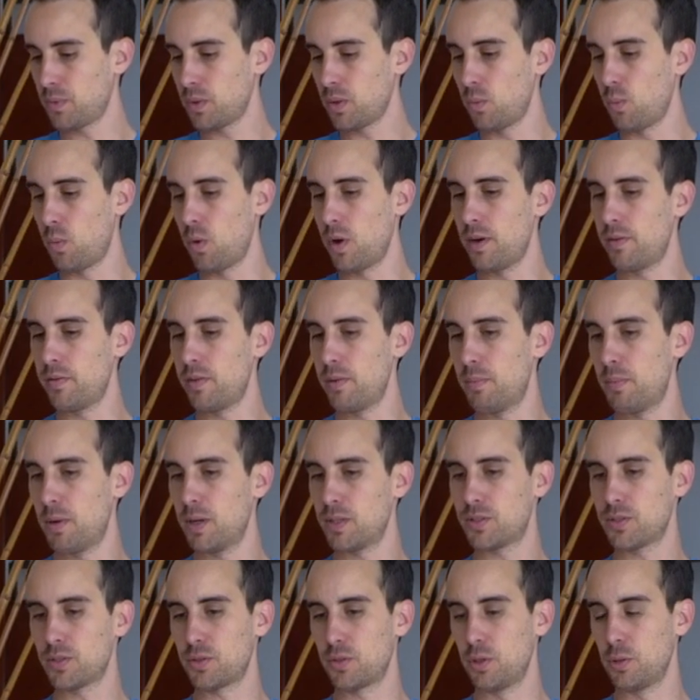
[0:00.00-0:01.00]
one of the
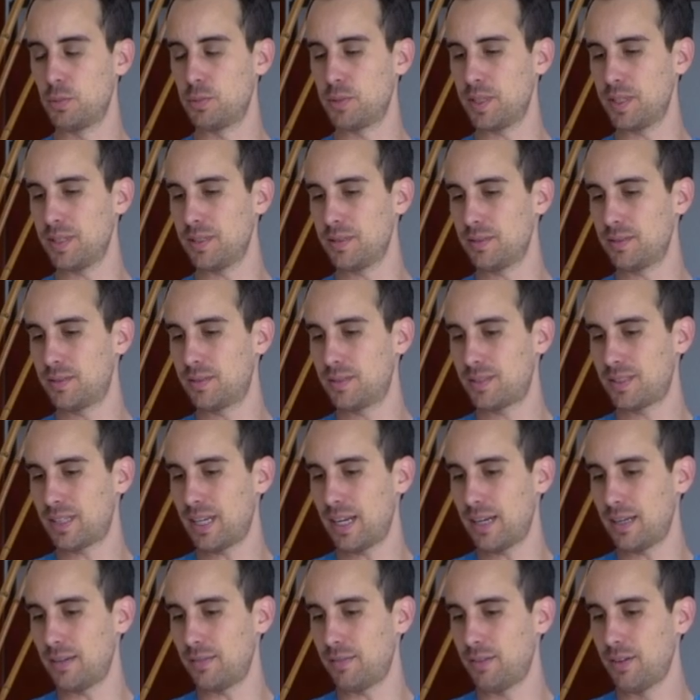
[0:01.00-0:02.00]
muscle groups that
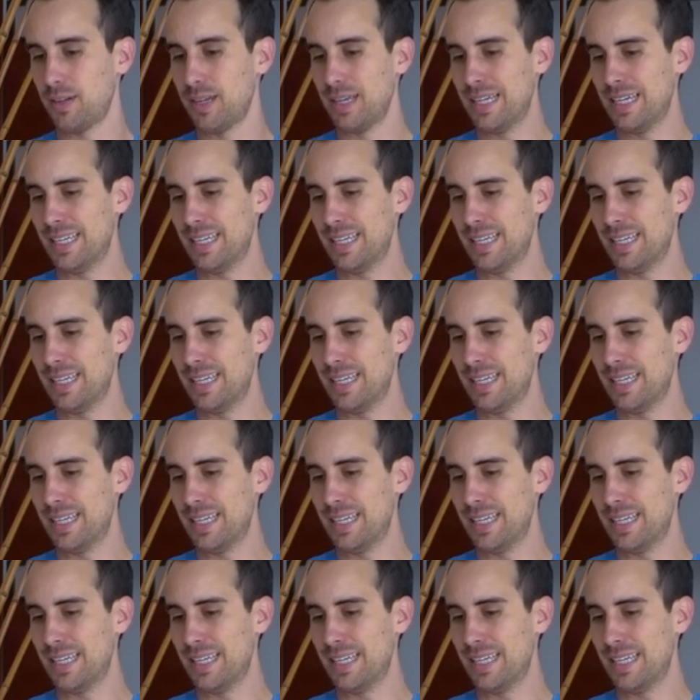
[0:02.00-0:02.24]
kind of